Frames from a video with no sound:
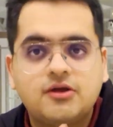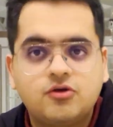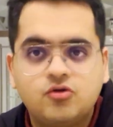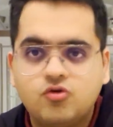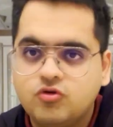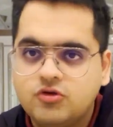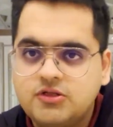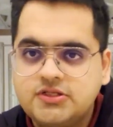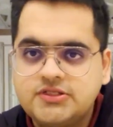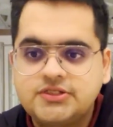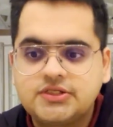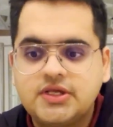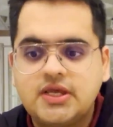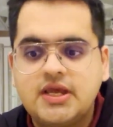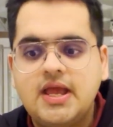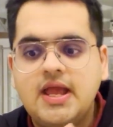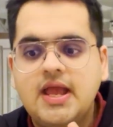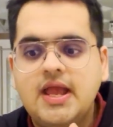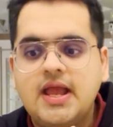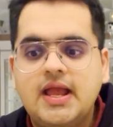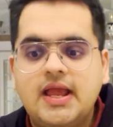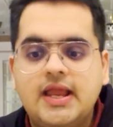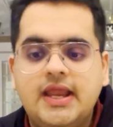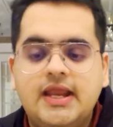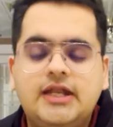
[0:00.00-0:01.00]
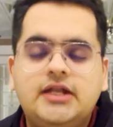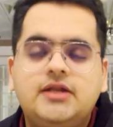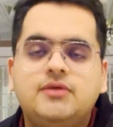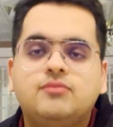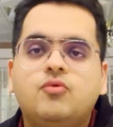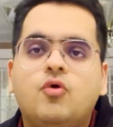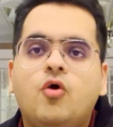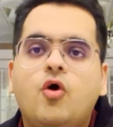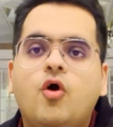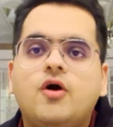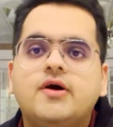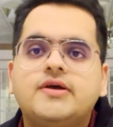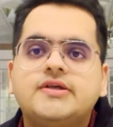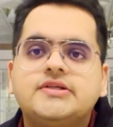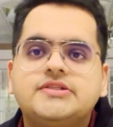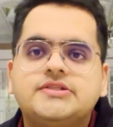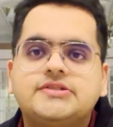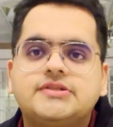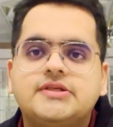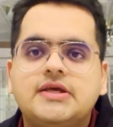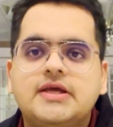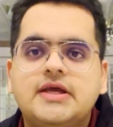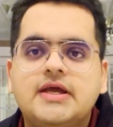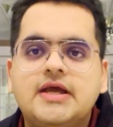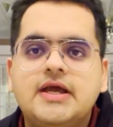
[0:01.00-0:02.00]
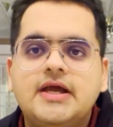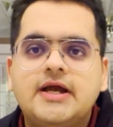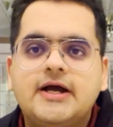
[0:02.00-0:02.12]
goals. It was